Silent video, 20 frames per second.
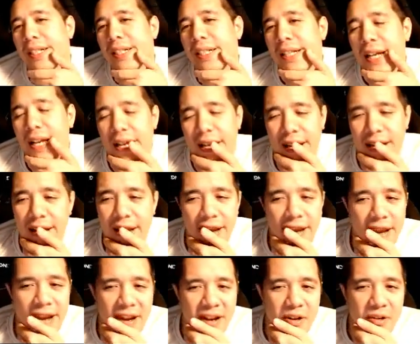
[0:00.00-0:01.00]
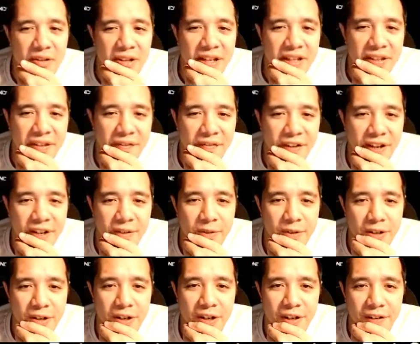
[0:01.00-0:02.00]
I don't like the fire
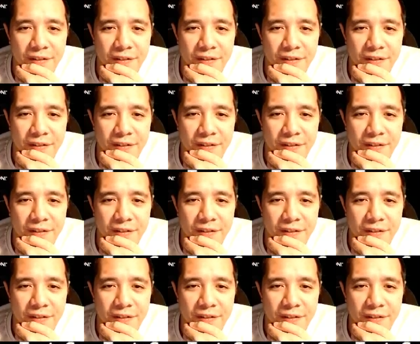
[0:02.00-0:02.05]
one enough.